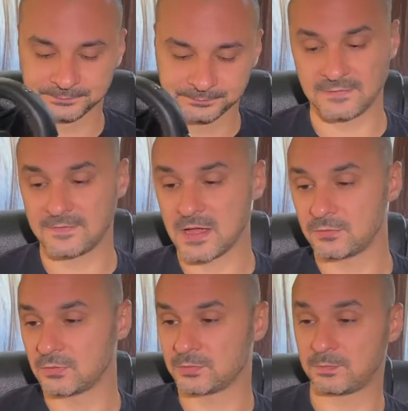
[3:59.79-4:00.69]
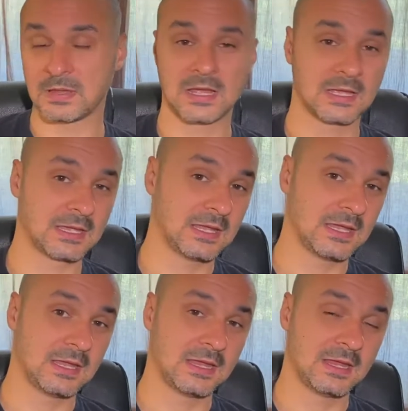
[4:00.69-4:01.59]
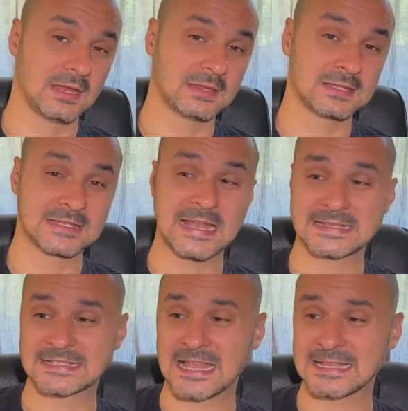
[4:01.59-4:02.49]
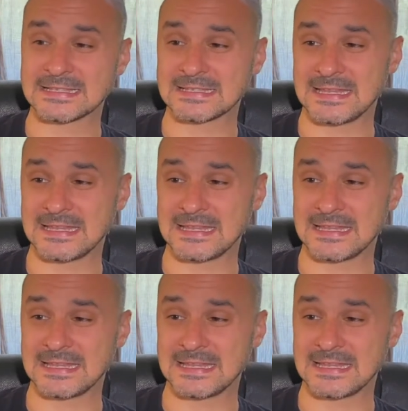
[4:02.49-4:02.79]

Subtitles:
If I would plug in these headsets